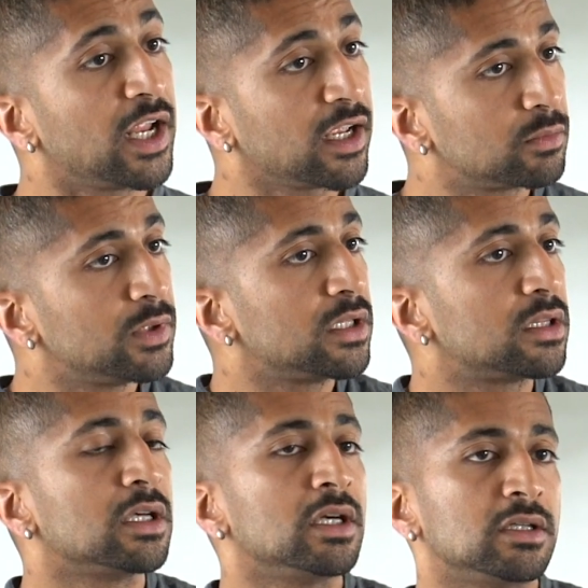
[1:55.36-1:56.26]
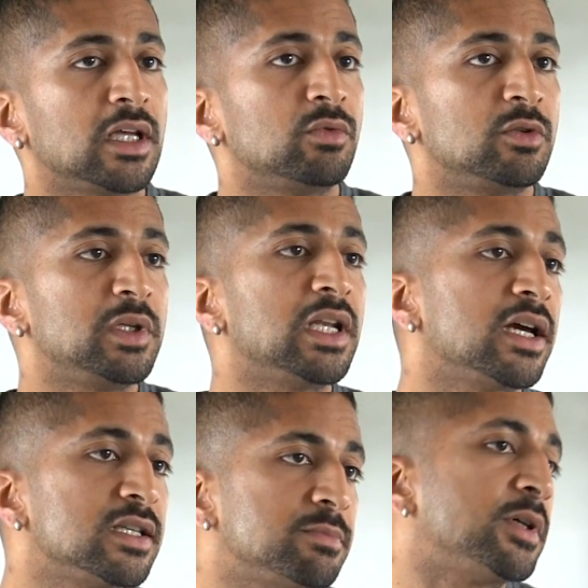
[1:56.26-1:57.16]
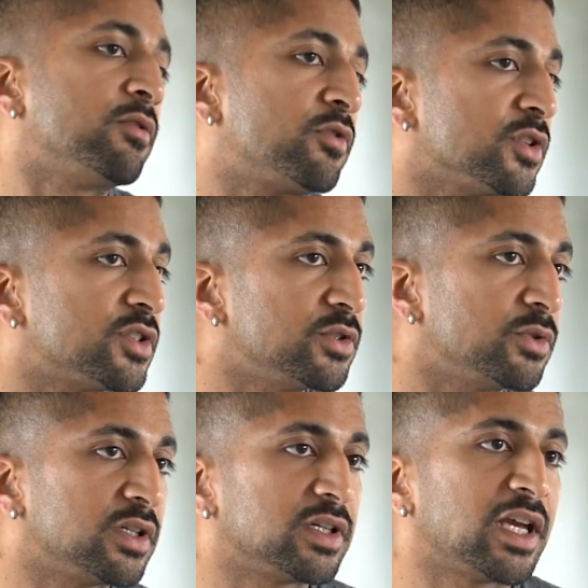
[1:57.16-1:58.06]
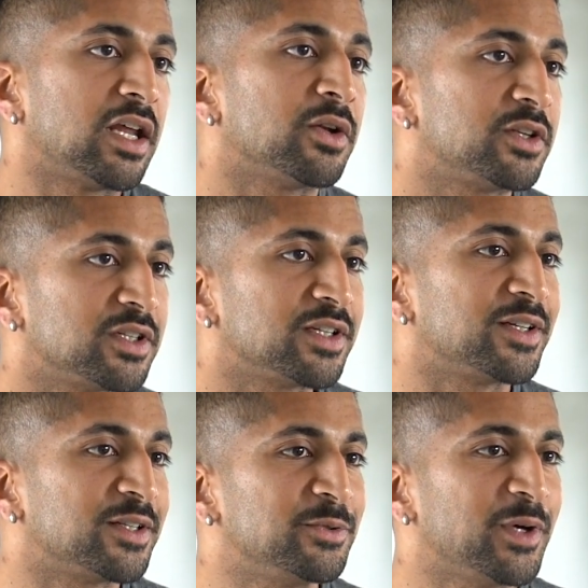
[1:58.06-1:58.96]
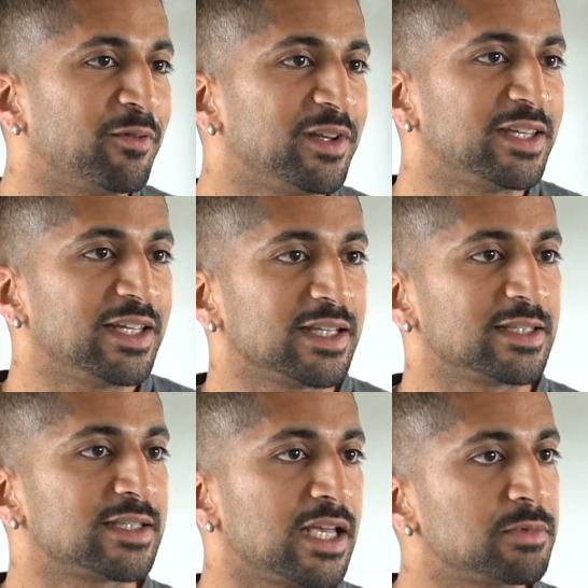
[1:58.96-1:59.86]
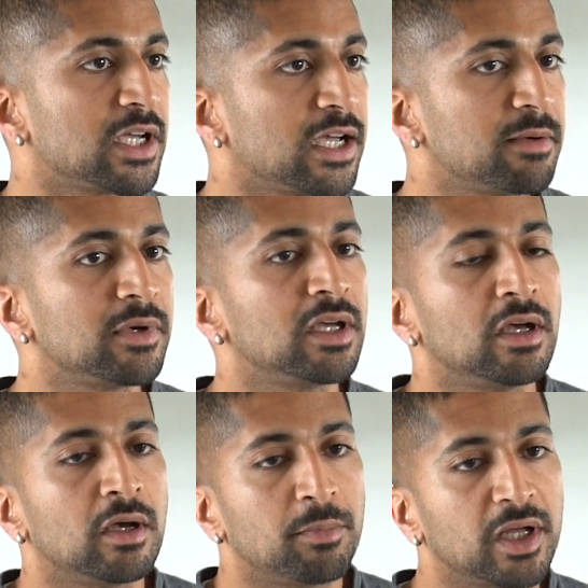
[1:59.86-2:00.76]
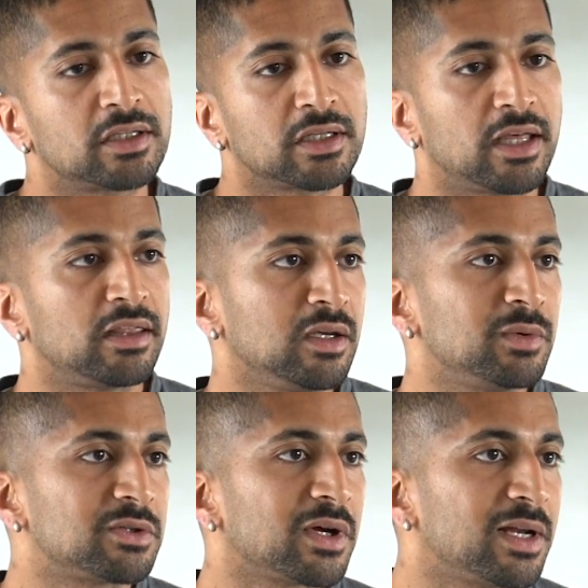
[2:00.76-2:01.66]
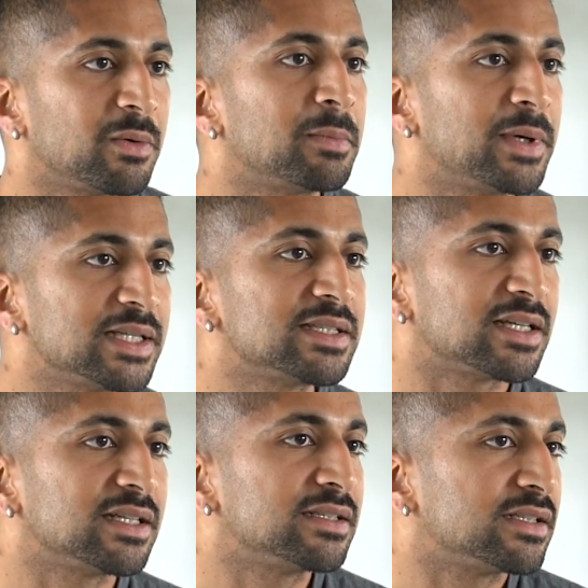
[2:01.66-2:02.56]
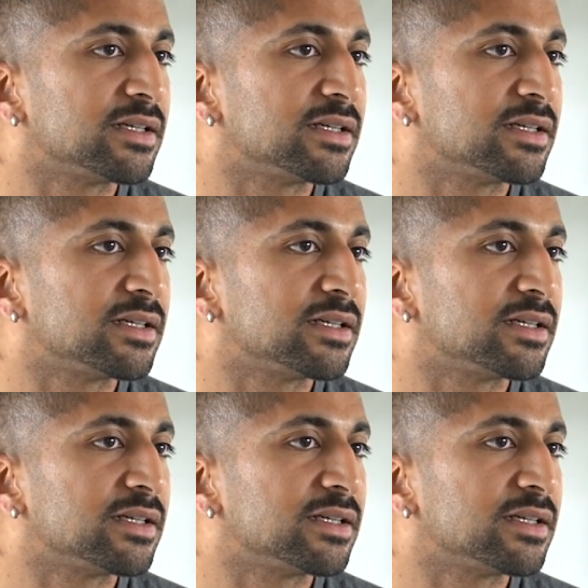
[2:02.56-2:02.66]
interact with. That would be nice, but of course, you cannot uh, do everything at the same time. But I think we tried our best, and